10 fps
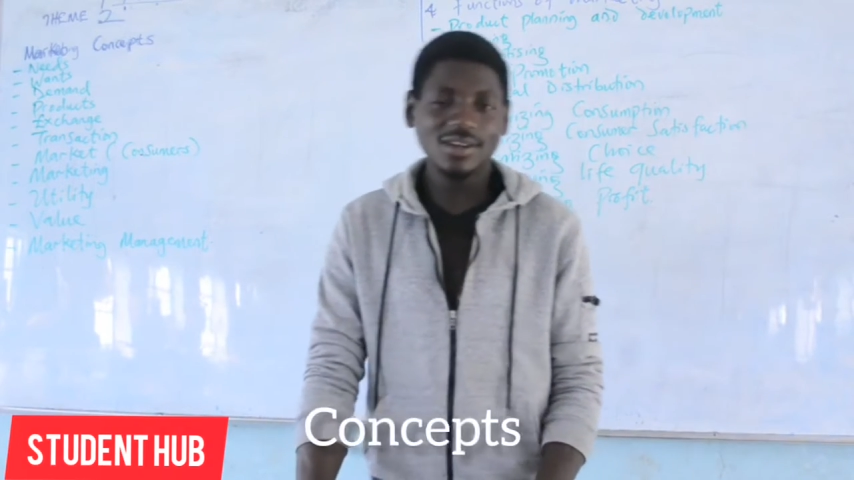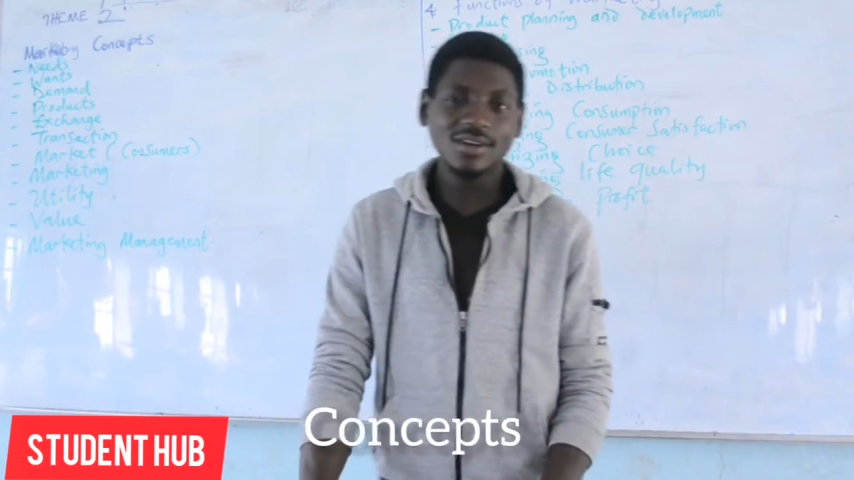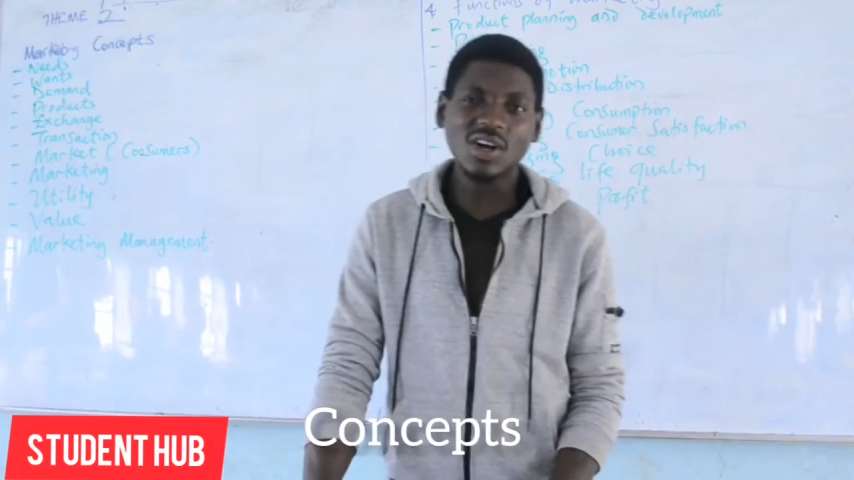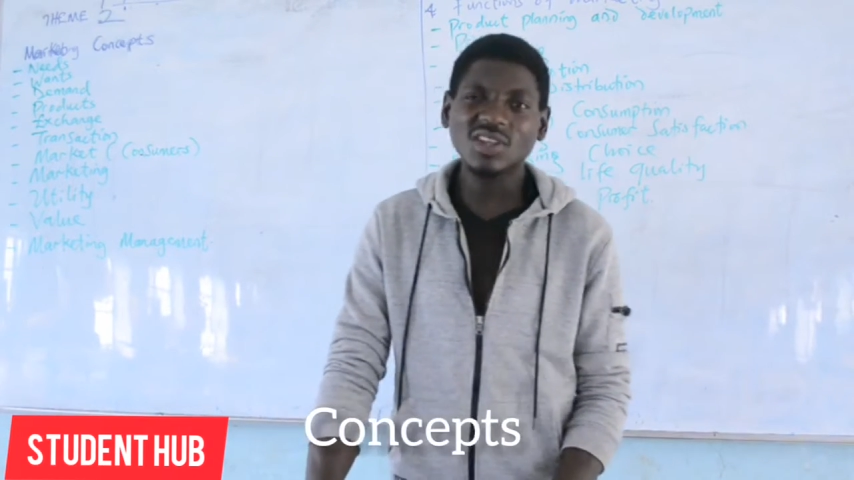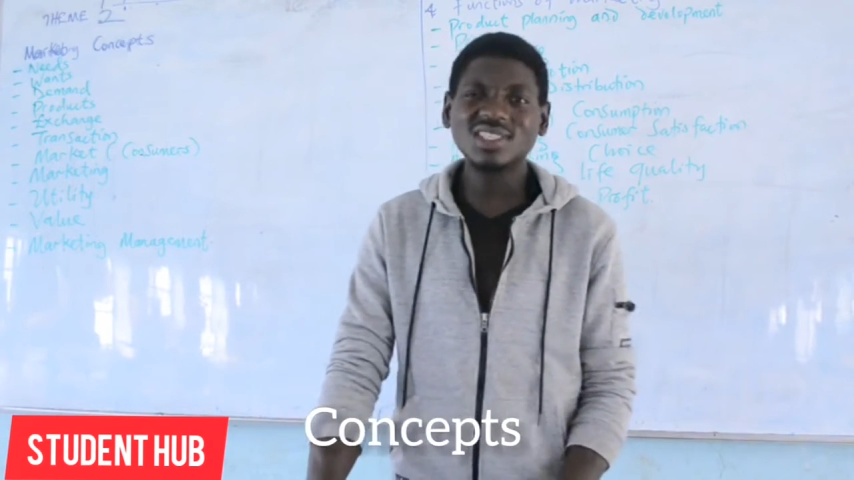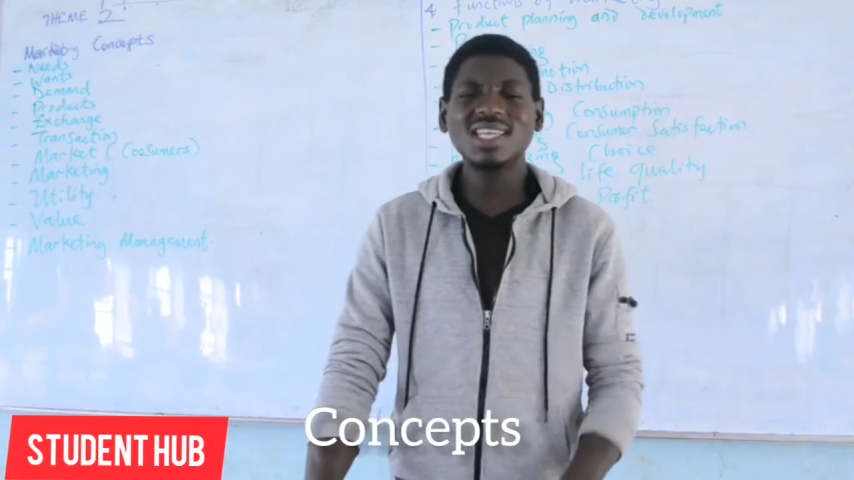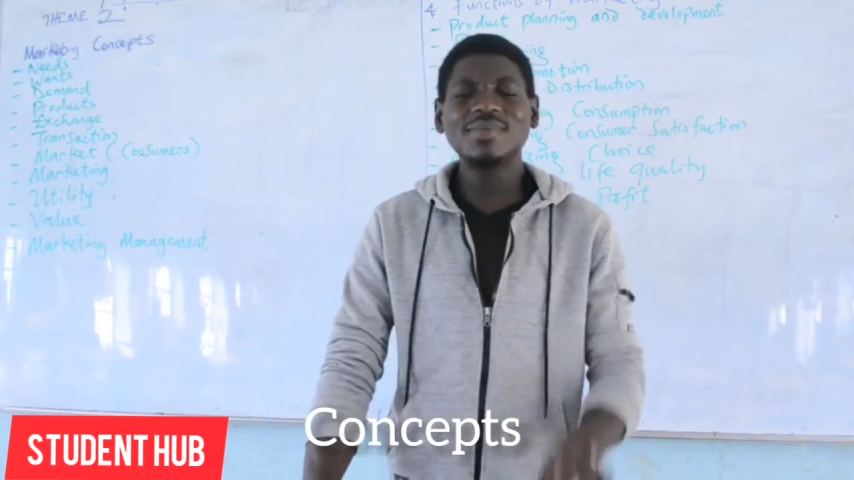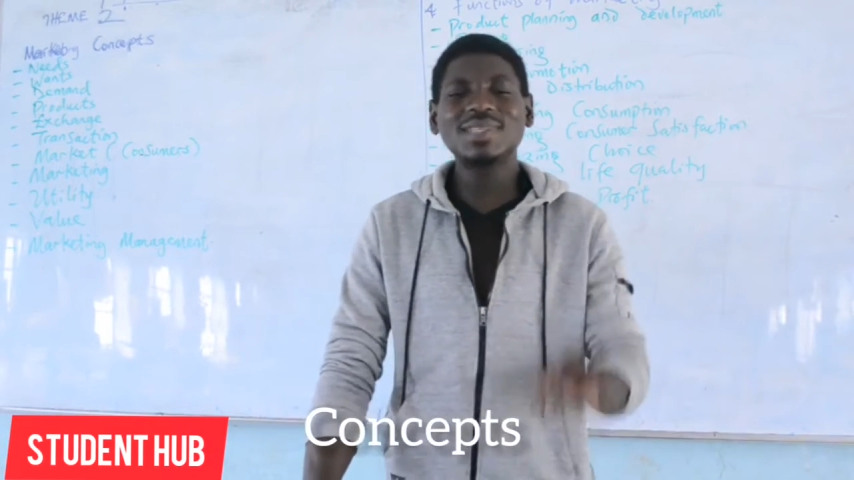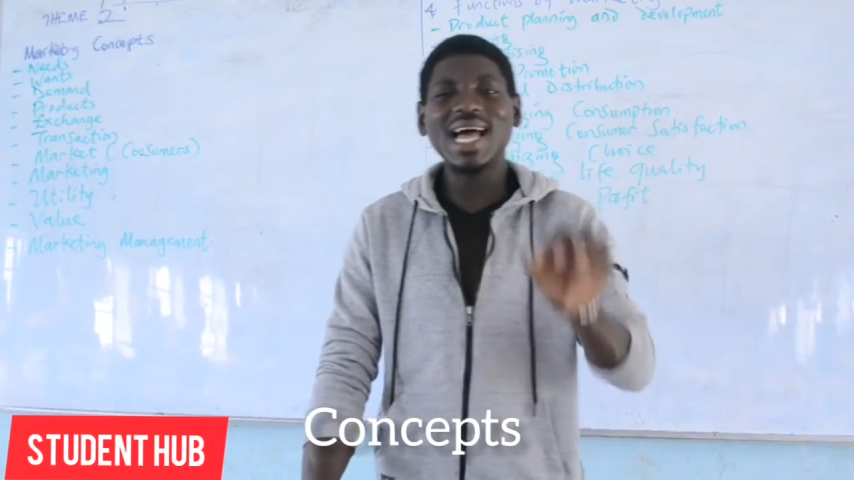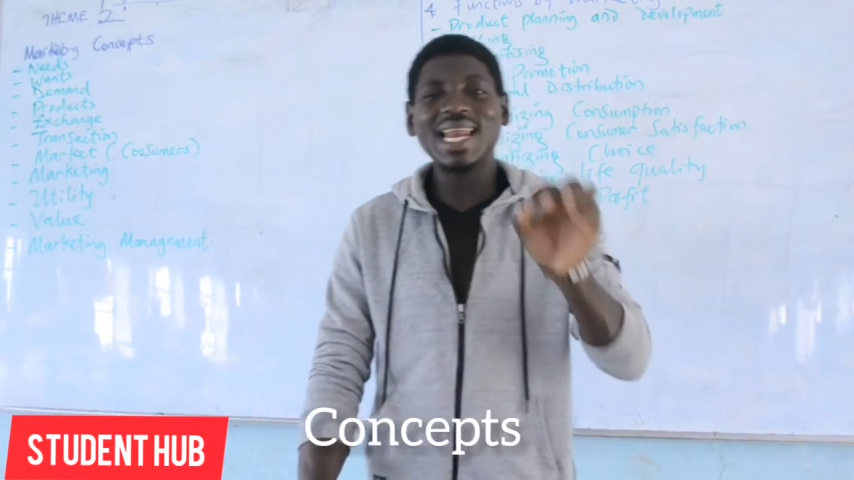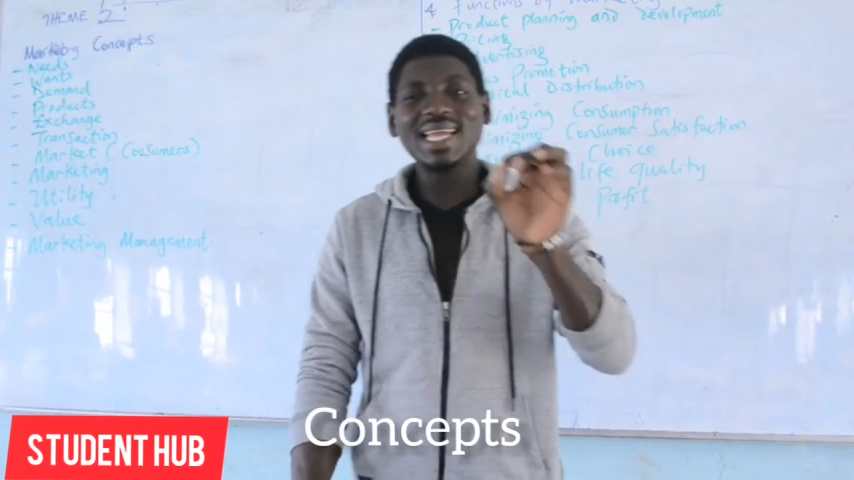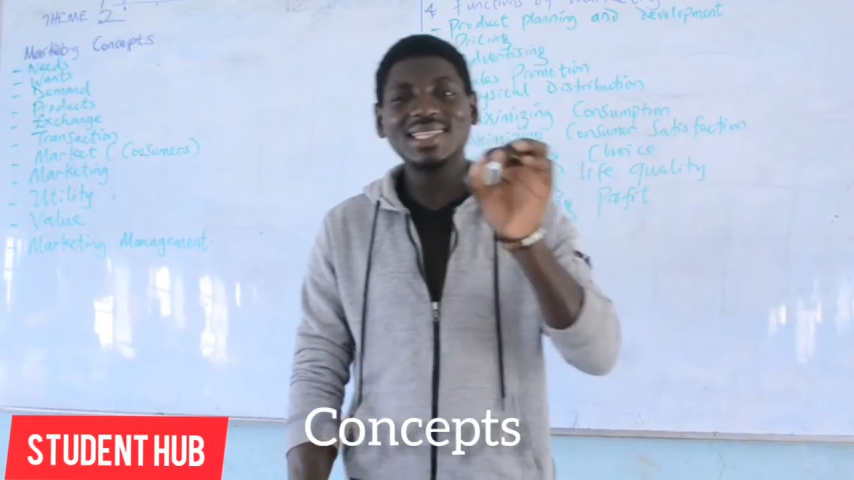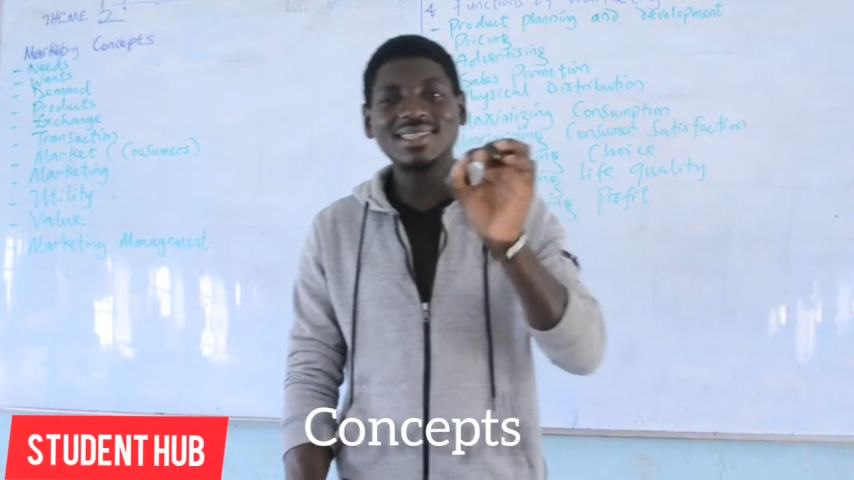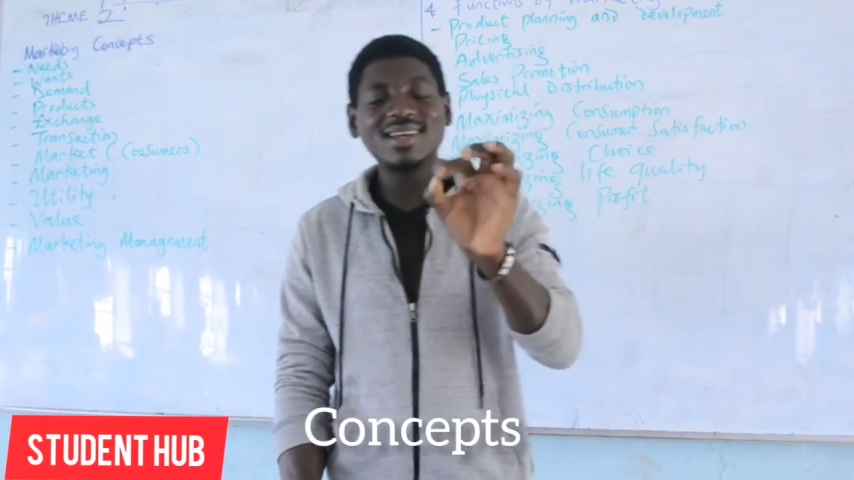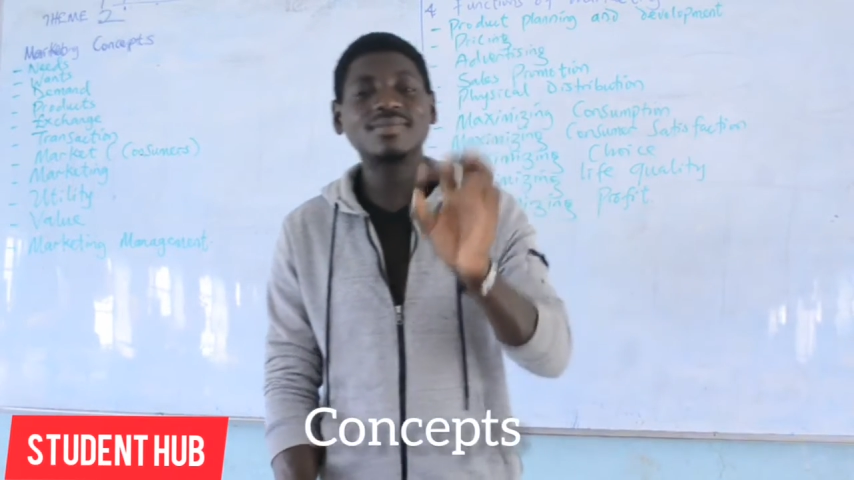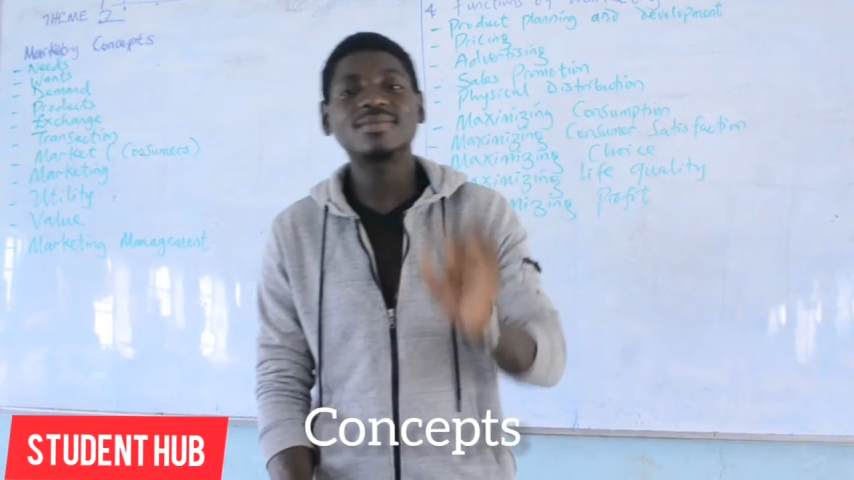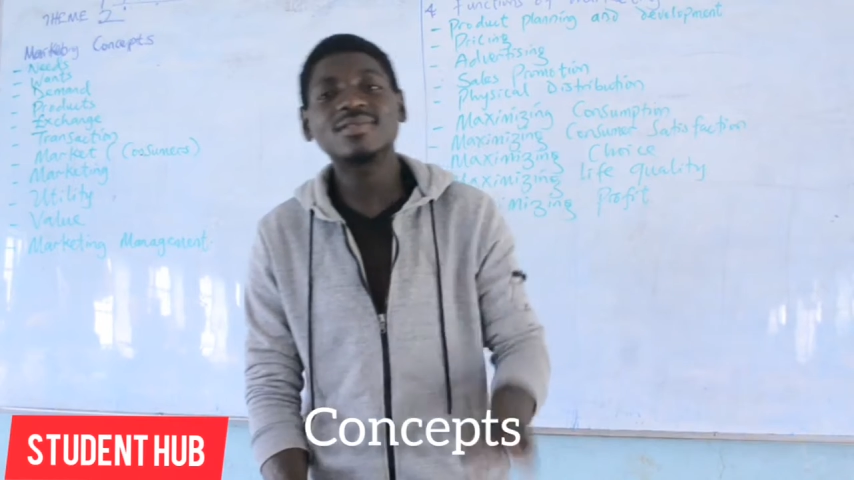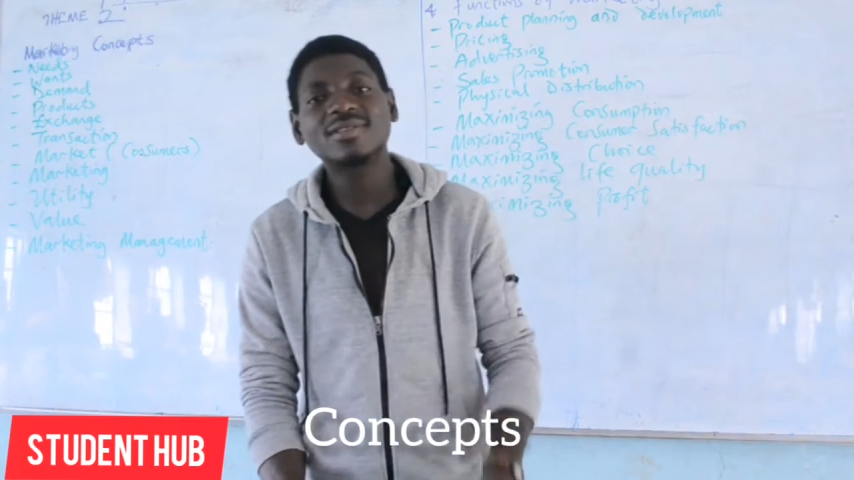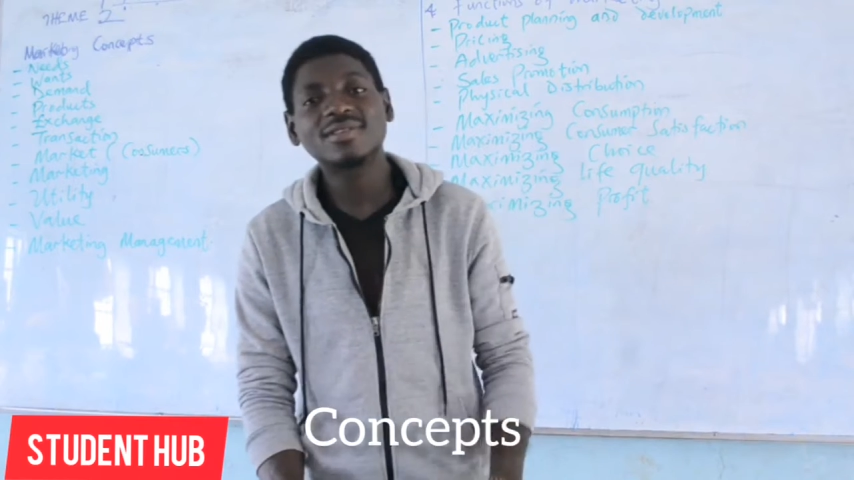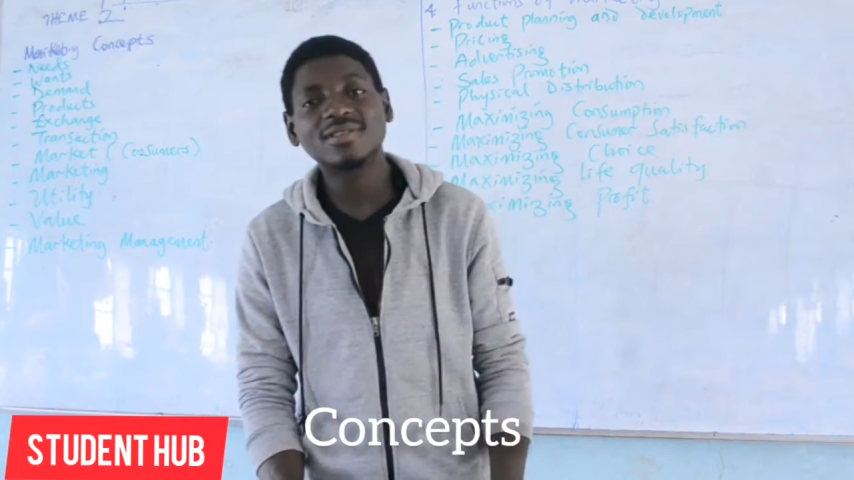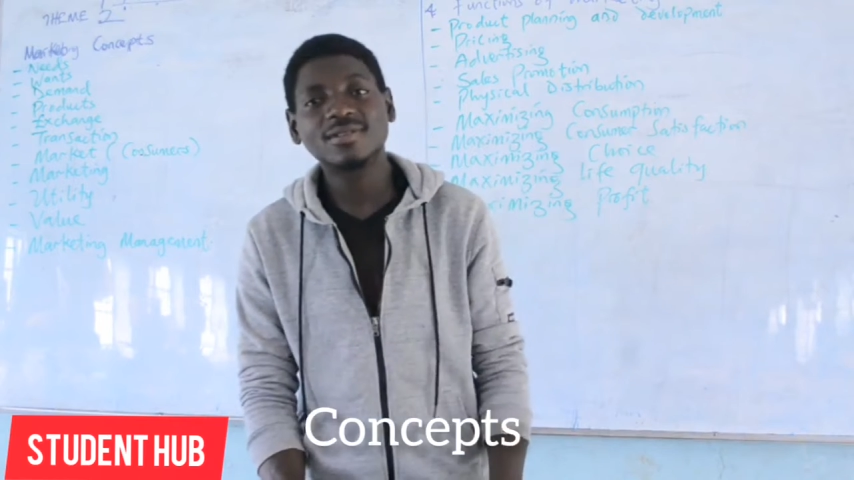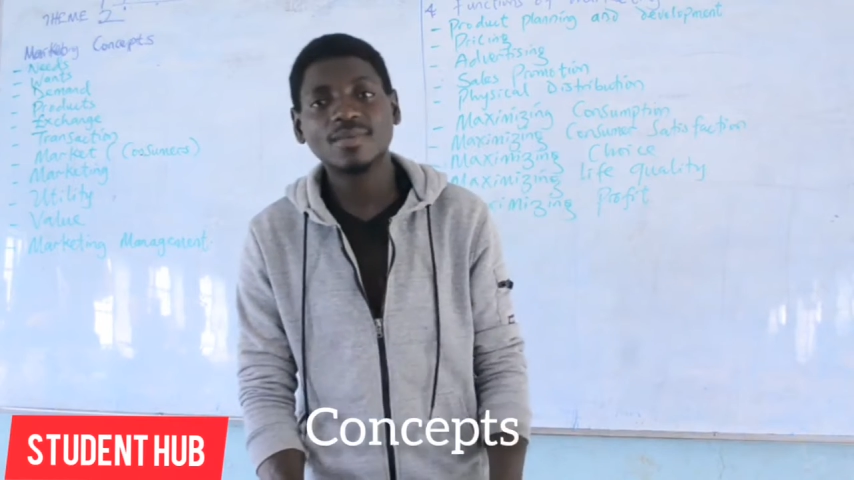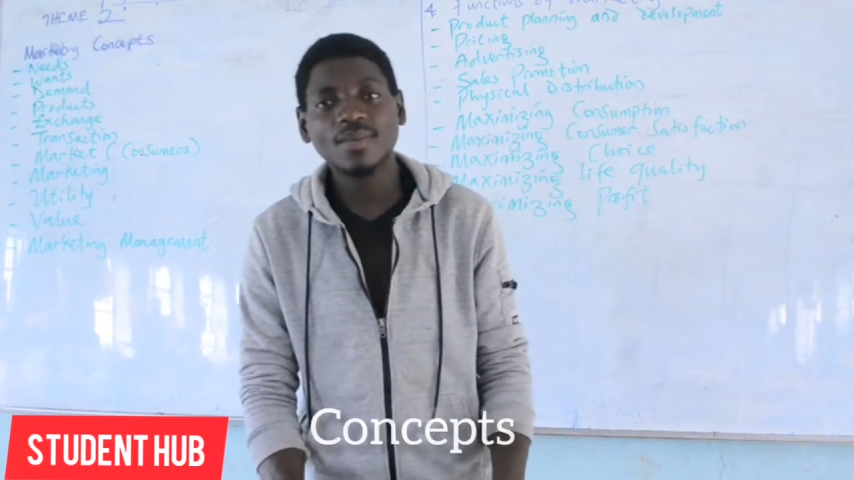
Concepts are like terms.